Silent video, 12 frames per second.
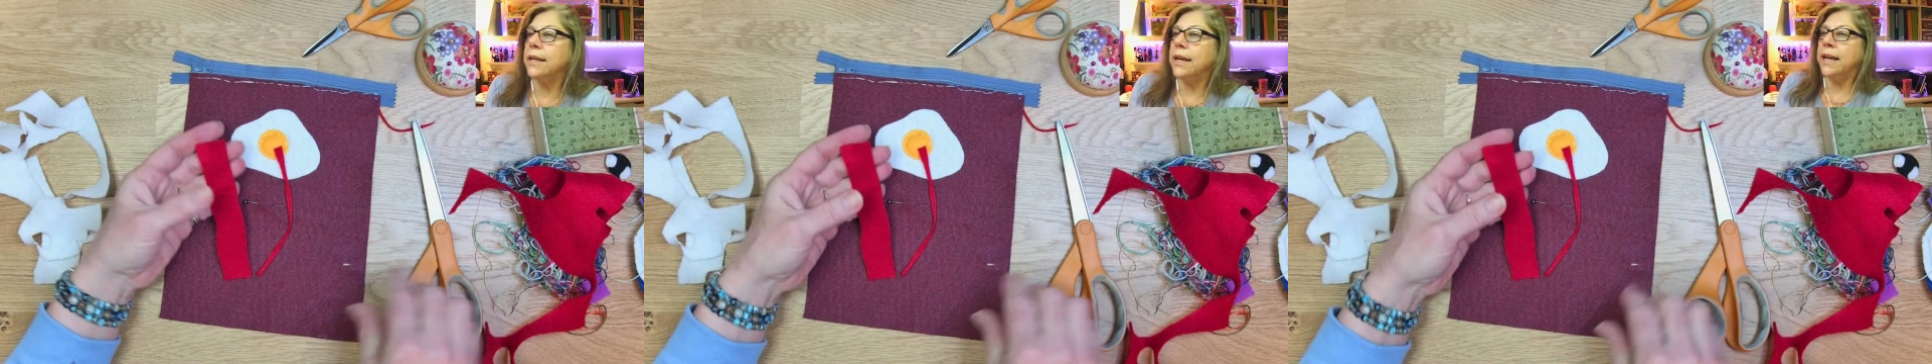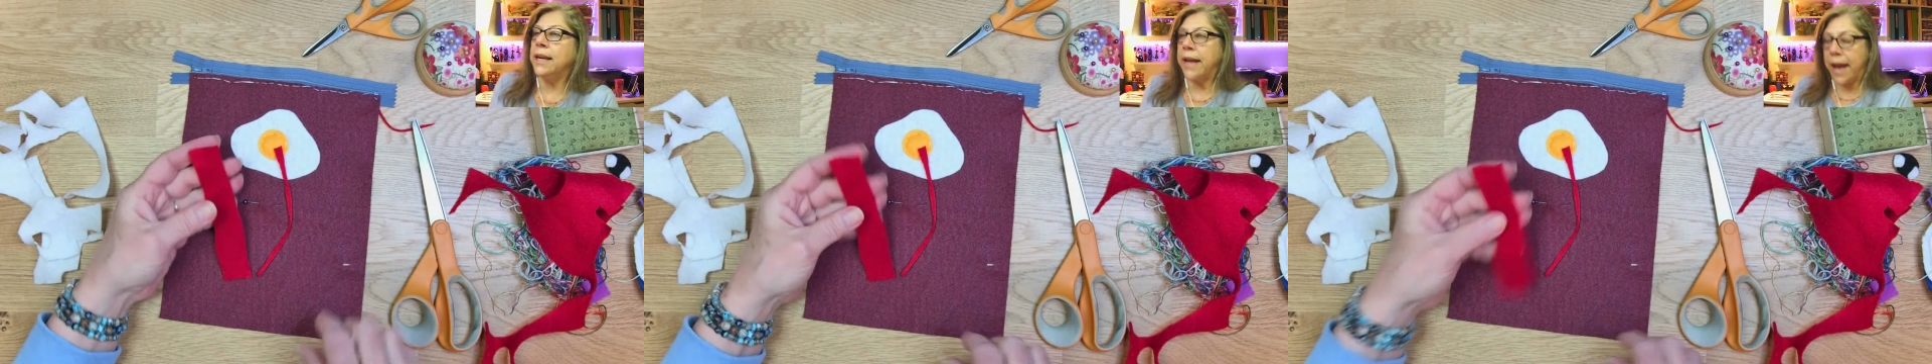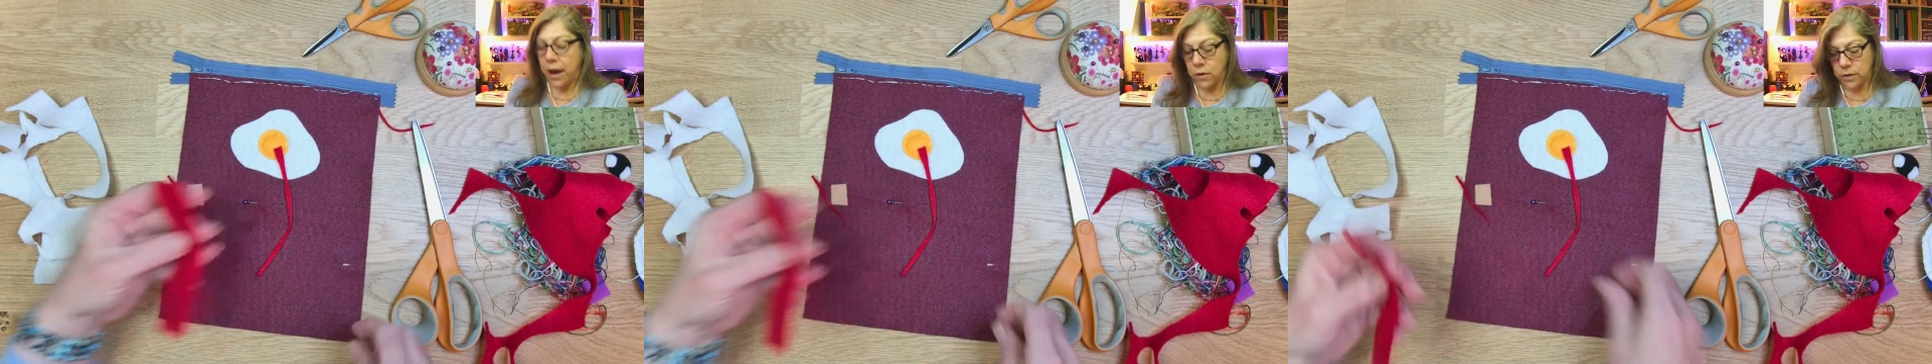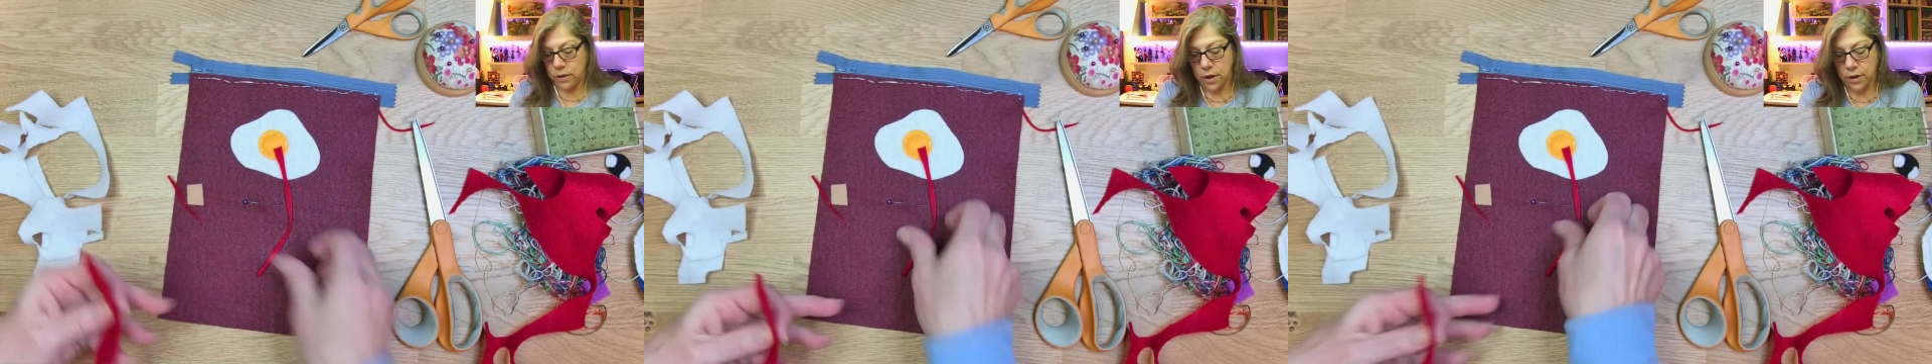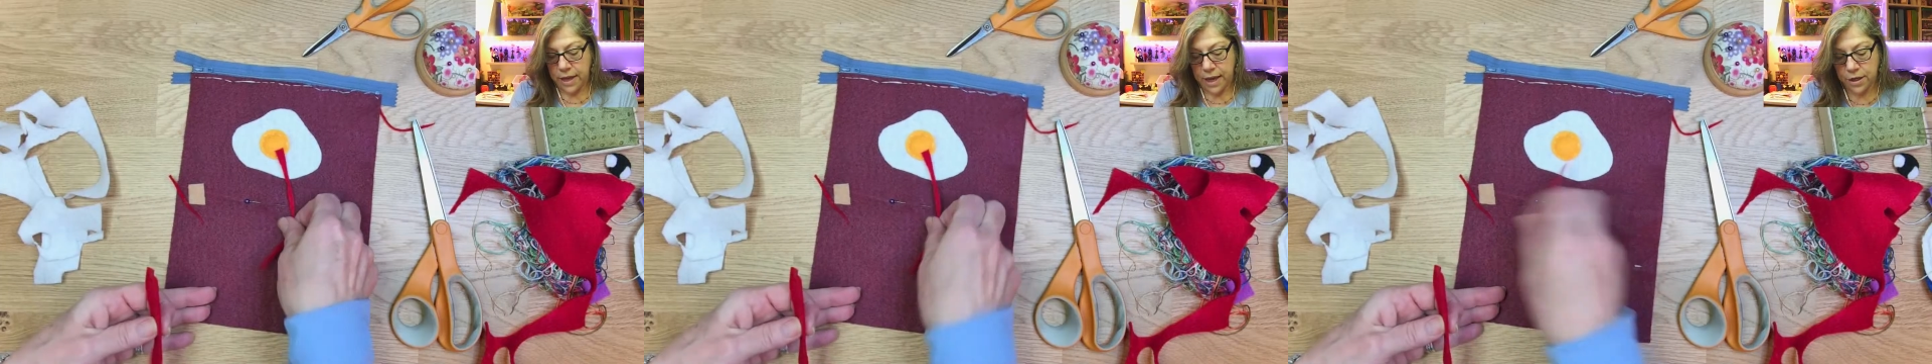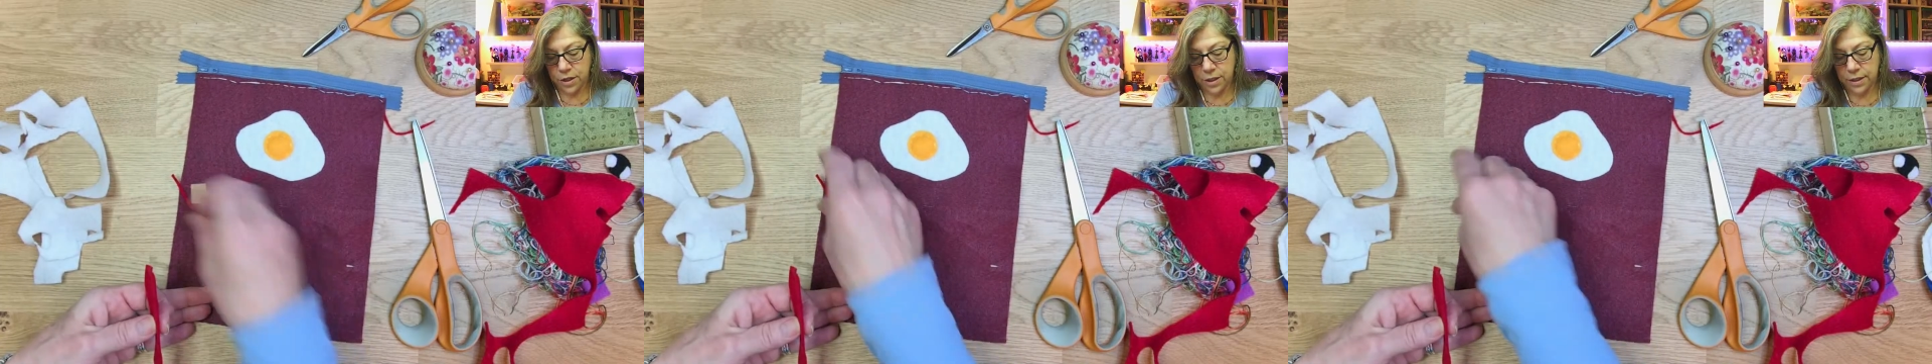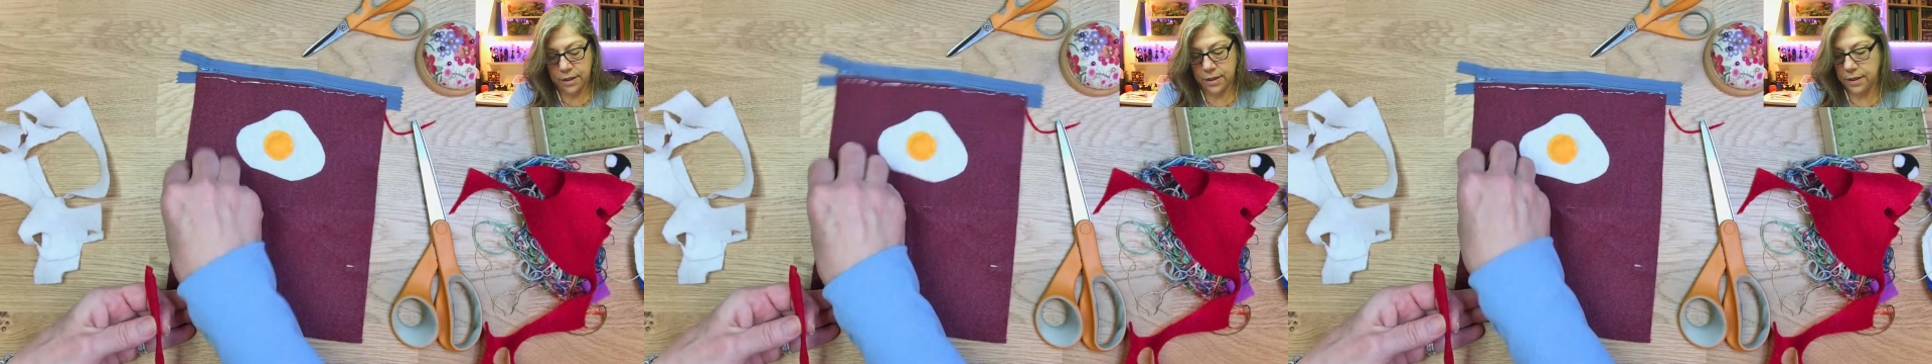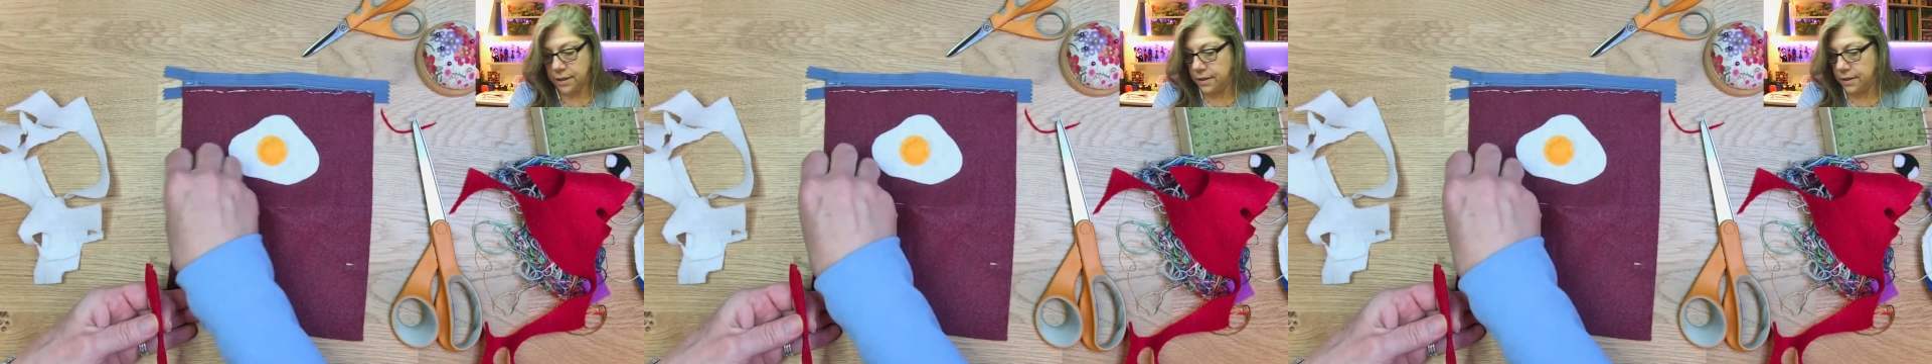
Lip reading: in and out on the edges.